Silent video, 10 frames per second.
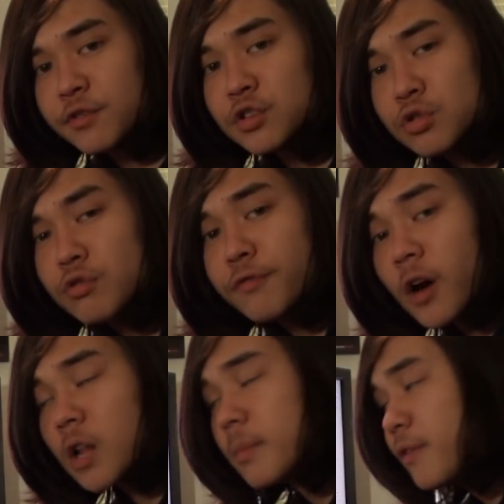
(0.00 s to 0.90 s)
if you do
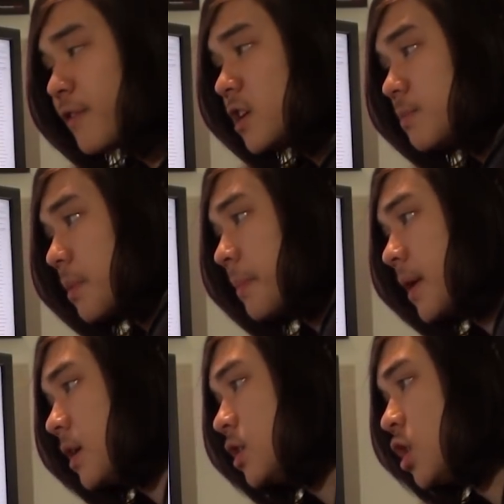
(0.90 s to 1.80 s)
follow my Facebook
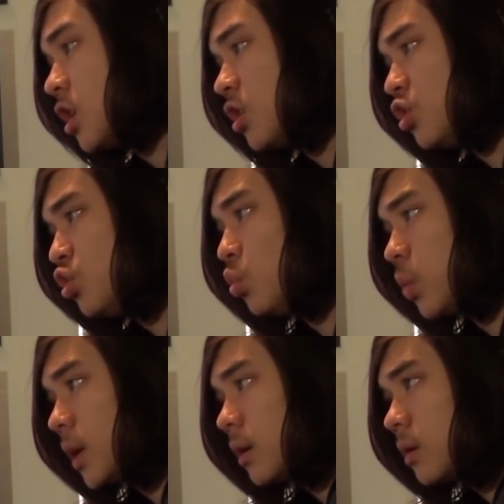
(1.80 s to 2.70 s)
page, you
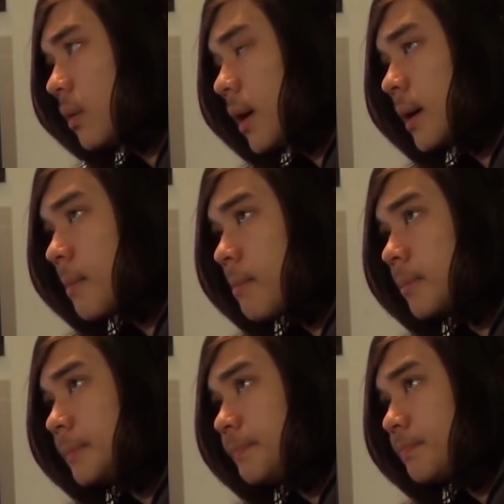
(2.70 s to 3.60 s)
will
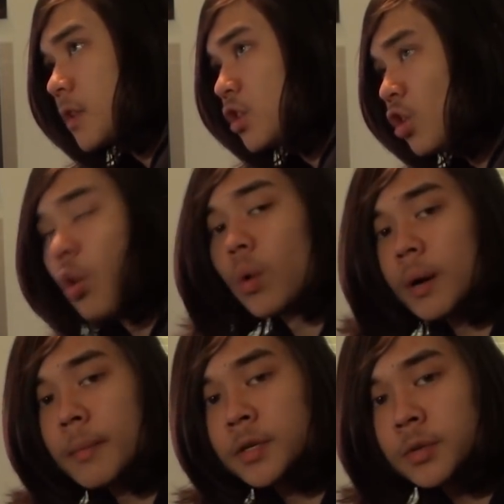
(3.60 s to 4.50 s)
know what
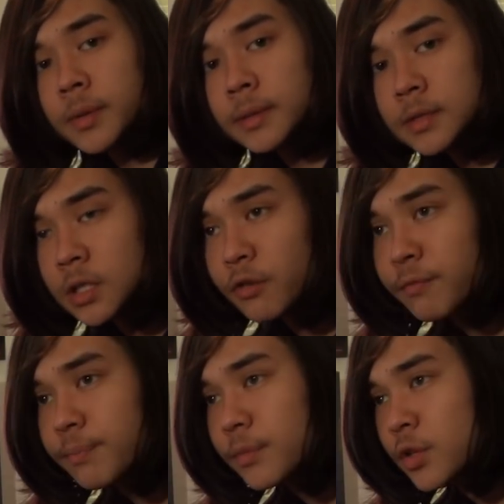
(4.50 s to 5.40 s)
I'm doing. You know,
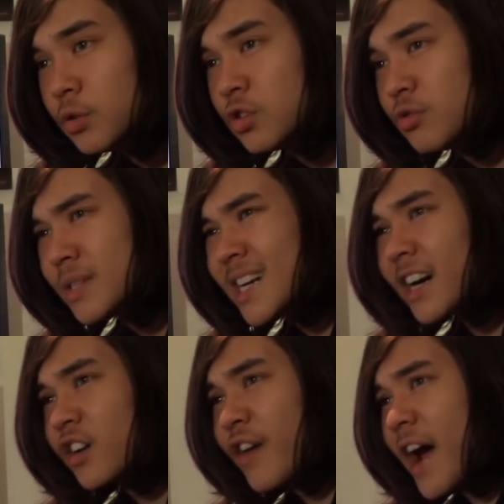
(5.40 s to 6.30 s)
YouTube is
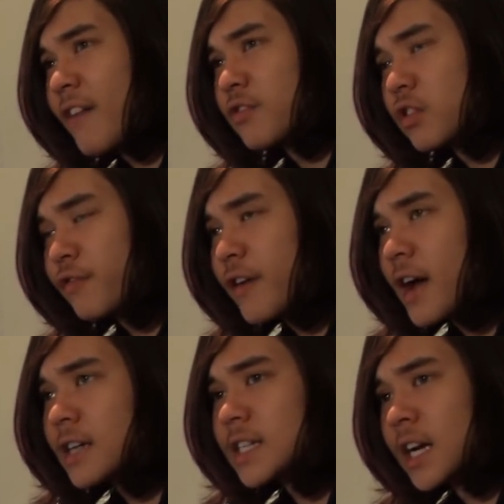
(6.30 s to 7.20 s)
kind of after the
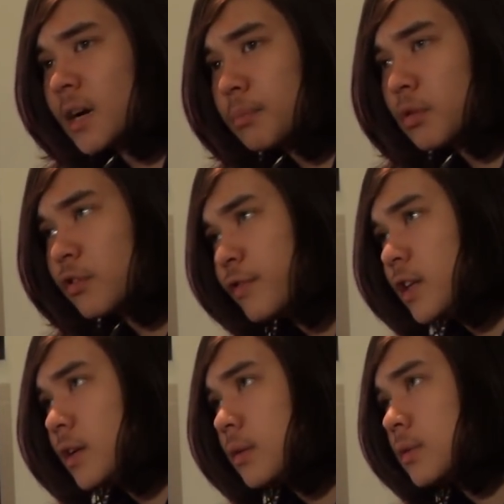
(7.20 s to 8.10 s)
fact. I upload
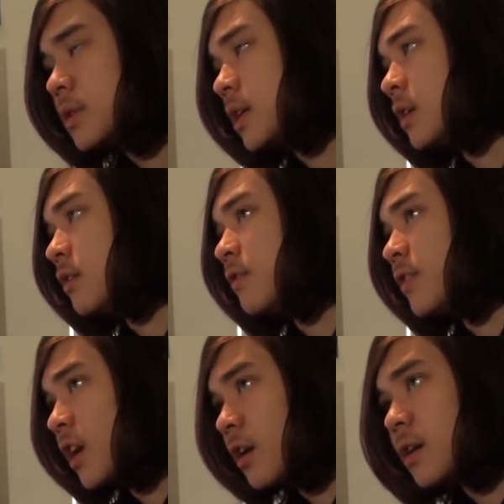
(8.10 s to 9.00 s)
videos
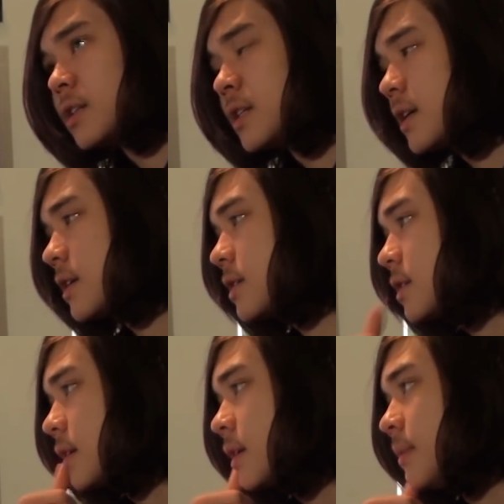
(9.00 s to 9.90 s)
of the contests,